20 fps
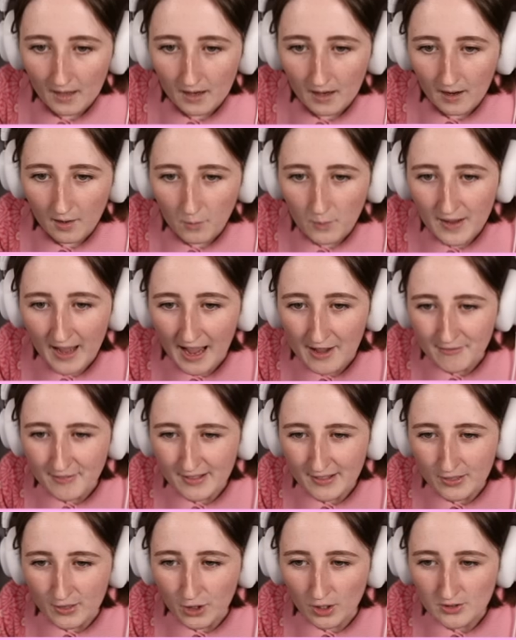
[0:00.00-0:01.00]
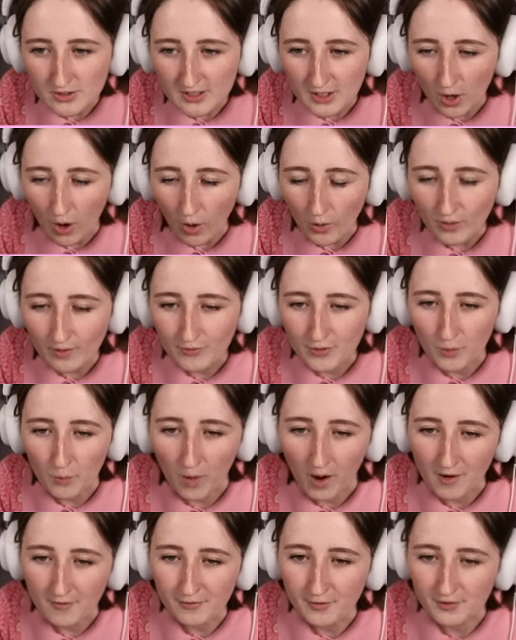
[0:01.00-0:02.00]
we haven't looked at all of the
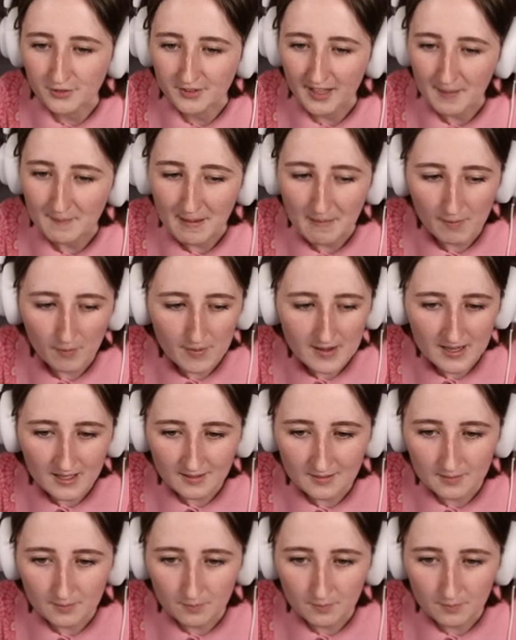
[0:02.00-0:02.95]
waffles yet. Maybe we could